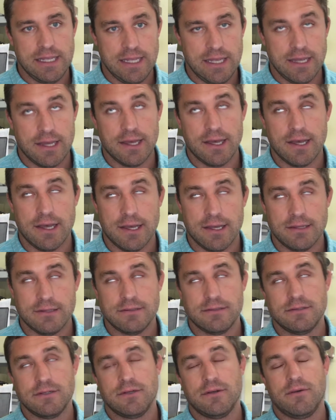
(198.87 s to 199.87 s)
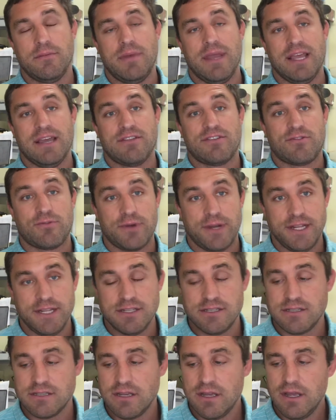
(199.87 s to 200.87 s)

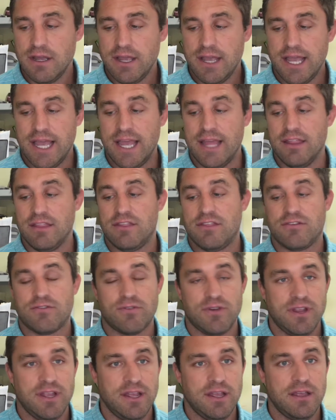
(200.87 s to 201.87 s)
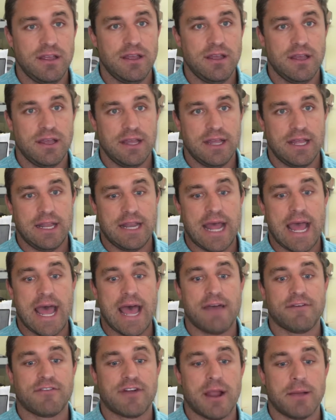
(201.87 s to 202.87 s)
omega-3s, and
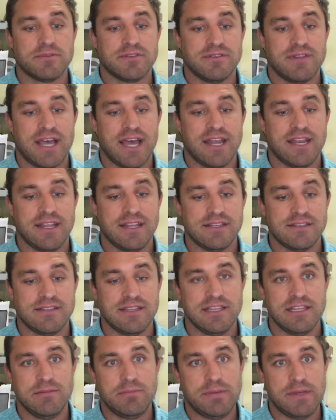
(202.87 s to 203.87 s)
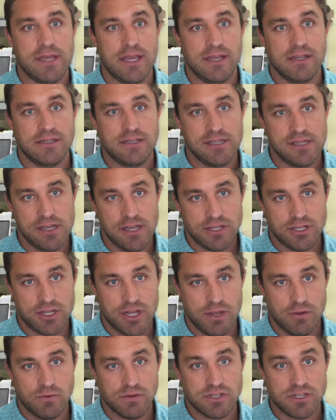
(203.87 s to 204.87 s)
3.5 grams of that is the EPA,
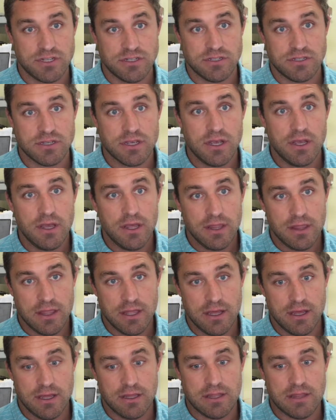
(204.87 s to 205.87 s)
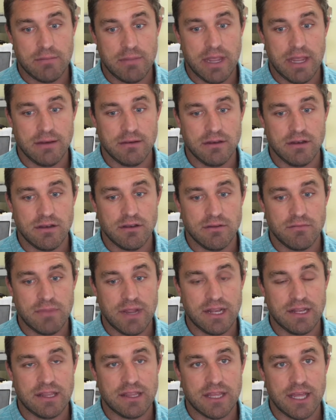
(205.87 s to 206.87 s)
DHA, which is the main
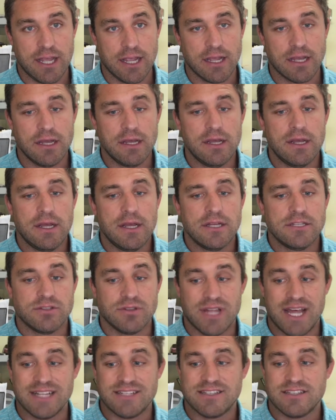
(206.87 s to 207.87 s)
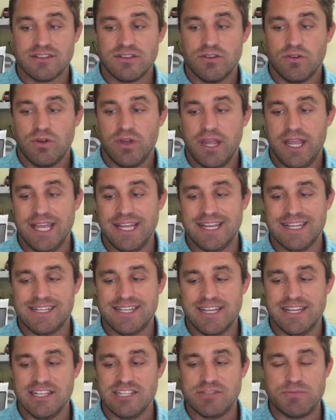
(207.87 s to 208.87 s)
thing. So that's in a
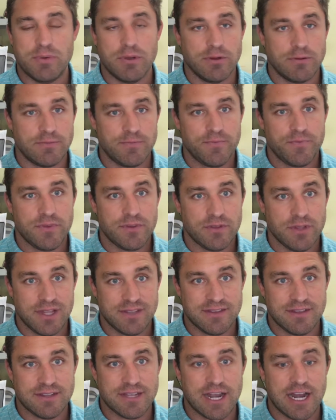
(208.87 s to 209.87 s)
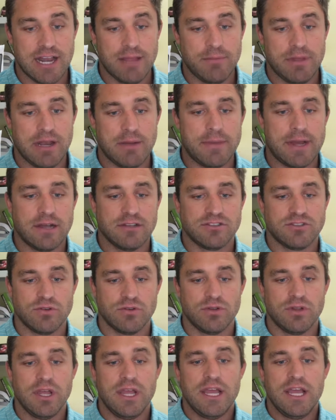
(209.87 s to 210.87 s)
teaspoon. So that's a tiny bit amount.
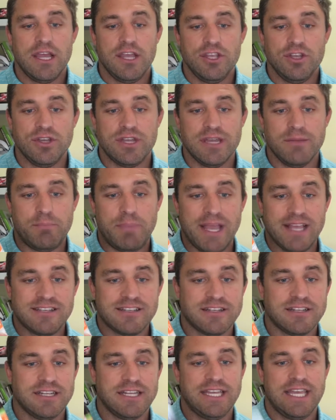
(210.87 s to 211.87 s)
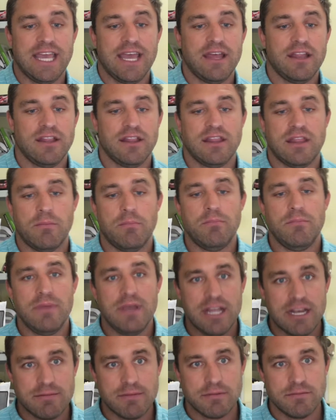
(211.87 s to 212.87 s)
So you can basically get the
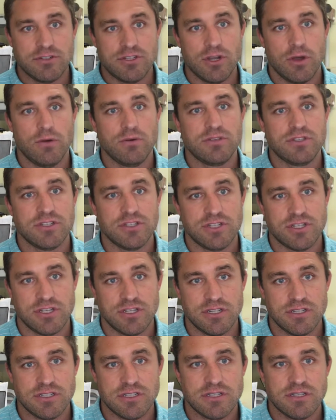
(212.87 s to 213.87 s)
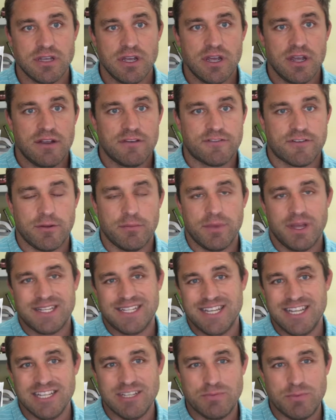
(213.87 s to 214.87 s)
minimum dosages from a
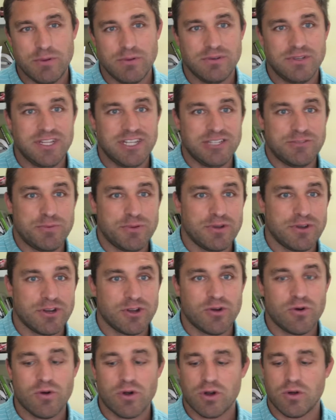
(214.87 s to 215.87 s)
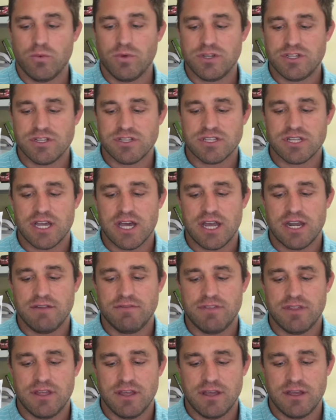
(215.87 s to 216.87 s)
teaspoon and a quarter, which is kind
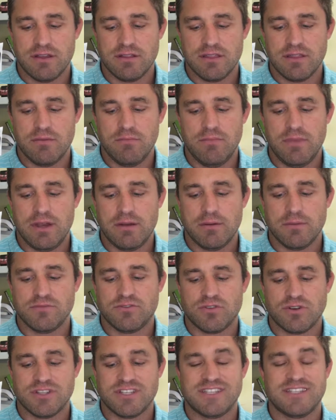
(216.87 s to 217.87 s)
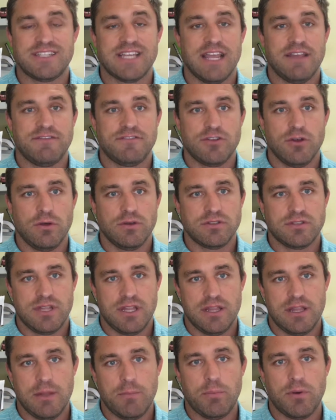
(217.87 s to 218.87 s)
of the minimum sort of safe dose
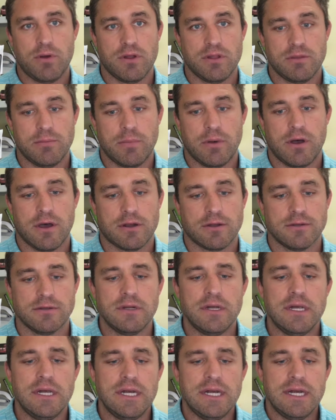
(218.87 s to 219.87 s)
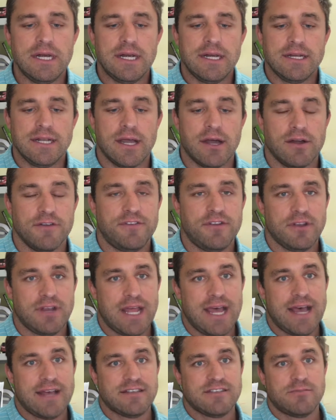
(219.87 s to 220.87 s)
that they put on the bottle. Now, if you were
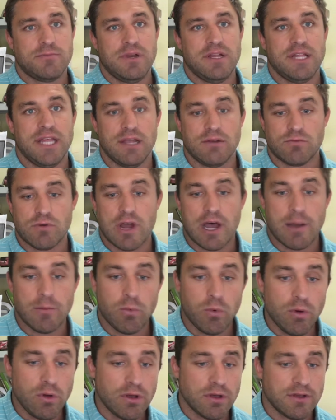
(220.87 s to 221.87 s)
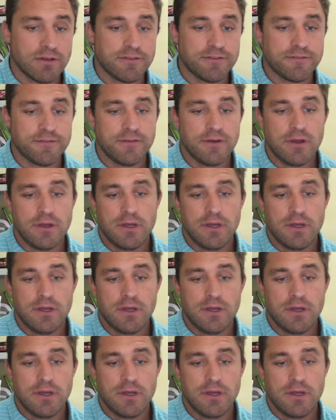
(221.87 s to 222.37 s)
to ask somebody like Rob Wolf,